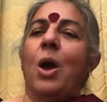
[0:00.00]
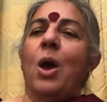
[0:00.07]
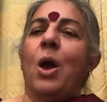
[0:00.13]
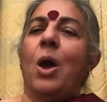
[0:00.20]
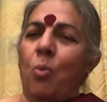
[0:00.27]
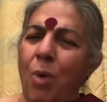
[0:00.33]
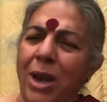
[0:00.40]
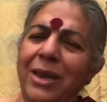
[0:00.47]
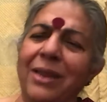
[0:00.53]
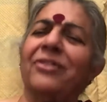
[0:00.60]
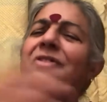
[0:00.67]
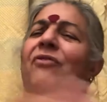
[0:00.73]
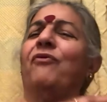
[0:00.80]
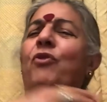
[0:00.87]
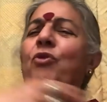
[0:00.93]
Oneness,
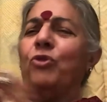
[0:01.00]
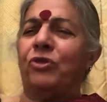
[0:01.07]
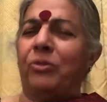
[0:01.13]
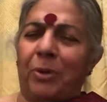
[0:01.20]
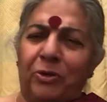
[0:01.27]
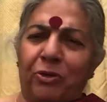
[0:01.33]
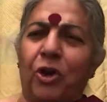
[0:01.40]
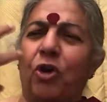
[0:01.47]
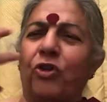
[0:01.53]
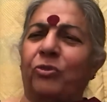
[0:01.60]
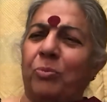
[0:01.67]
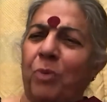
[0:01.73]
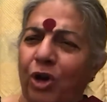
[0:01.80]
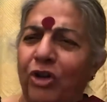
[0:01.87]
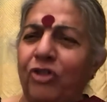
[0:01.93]
of course, about the
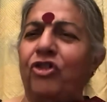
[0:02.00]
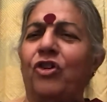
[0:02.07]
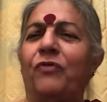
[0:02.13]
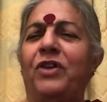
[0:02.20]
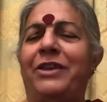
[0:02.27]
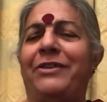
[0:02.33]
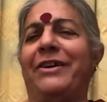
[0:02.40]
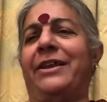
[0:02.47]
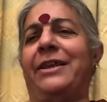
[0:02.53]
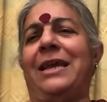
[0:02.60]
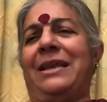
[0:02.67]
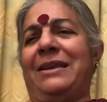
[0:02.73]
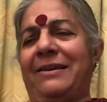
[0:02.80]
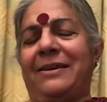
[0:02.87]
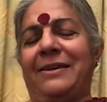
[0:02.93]
cosmology of
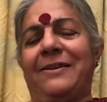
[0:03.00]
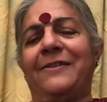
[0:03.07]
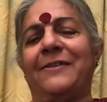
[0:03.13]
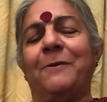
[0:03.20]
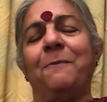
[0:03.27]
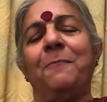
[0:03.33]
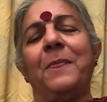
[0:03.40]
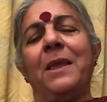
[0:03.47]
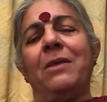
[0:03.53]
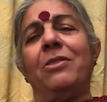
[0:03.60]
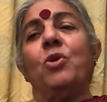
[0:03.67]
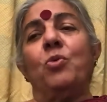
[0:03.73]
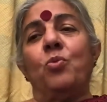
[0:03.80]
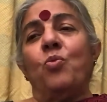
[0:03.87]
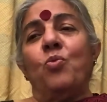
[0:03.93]
interconnectedness,
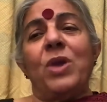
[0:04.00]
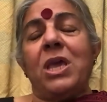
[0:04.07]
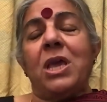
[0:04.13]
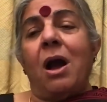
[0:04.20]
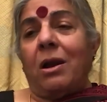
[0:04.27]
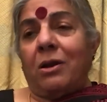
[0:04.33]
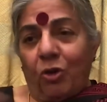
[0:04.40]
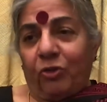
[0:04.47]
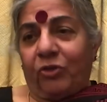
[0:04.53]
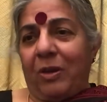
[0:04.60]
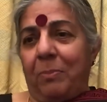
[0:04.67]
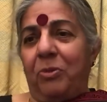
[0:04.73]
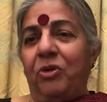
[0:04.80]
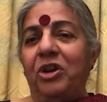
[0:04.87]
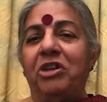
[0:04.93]
that we are not
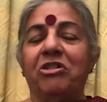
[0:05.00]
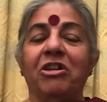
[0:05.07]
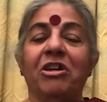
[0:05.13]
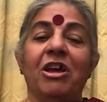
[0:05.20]
separate,